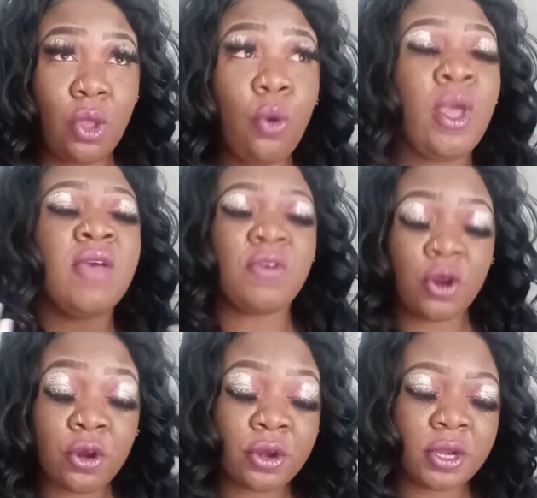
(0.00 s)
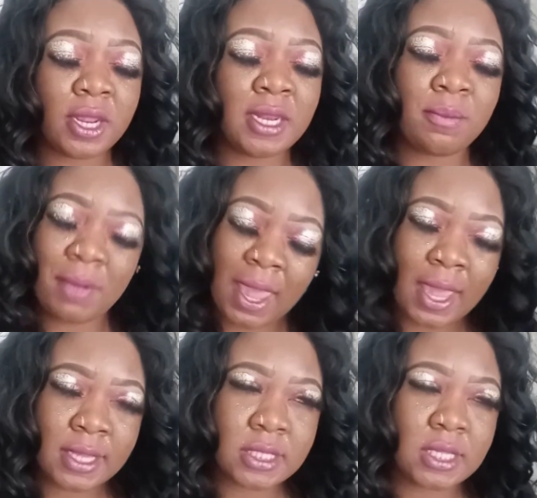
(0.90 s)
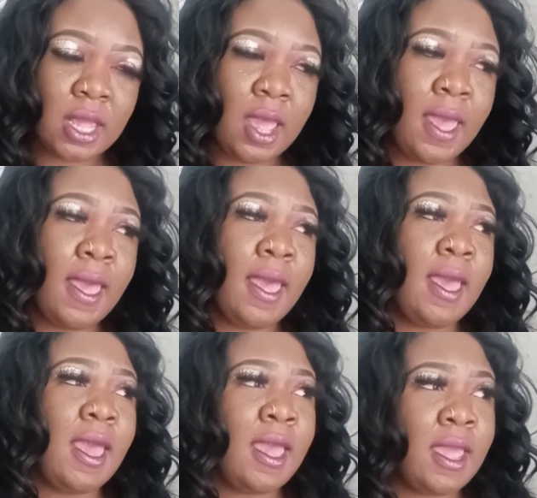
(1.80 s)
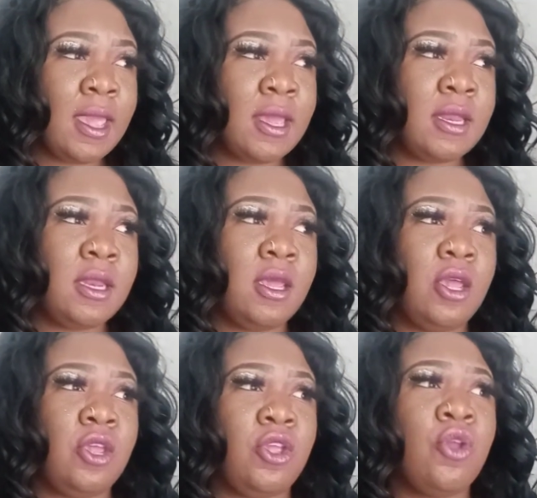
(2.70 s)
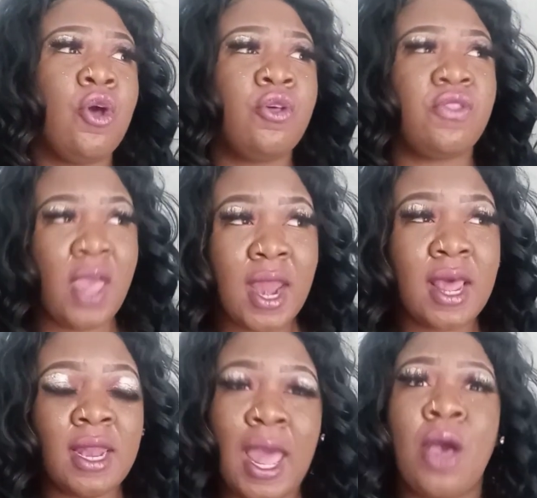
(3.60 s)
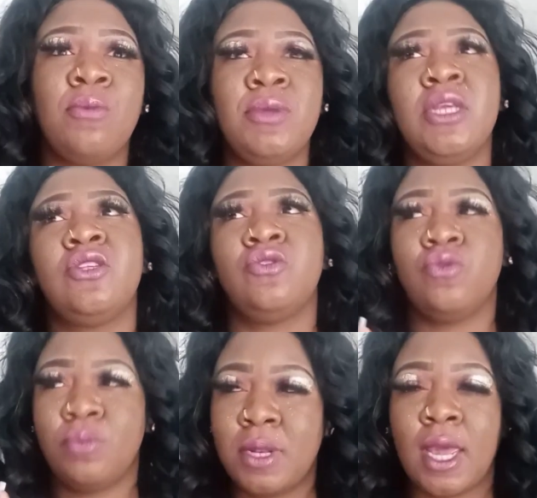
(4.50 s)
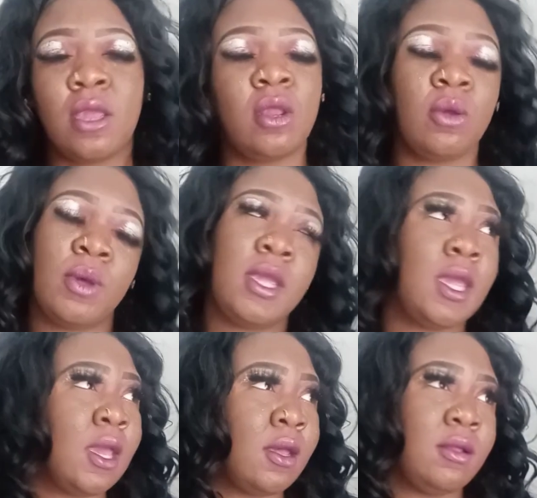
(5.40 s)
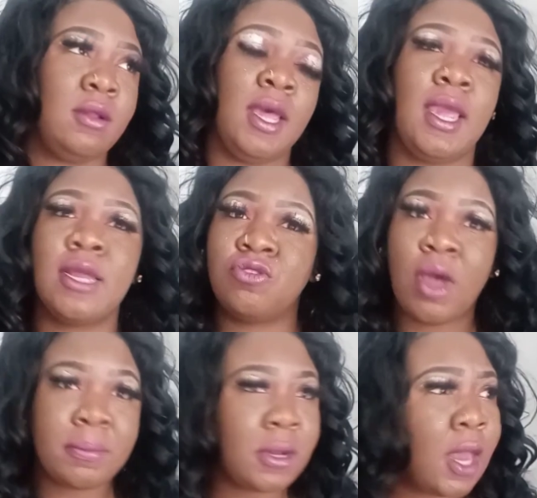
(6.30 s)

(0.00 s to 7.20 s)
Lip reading: or have heard in the past. And, that allowed me to be like, you know what? Yeah, like, I dropped the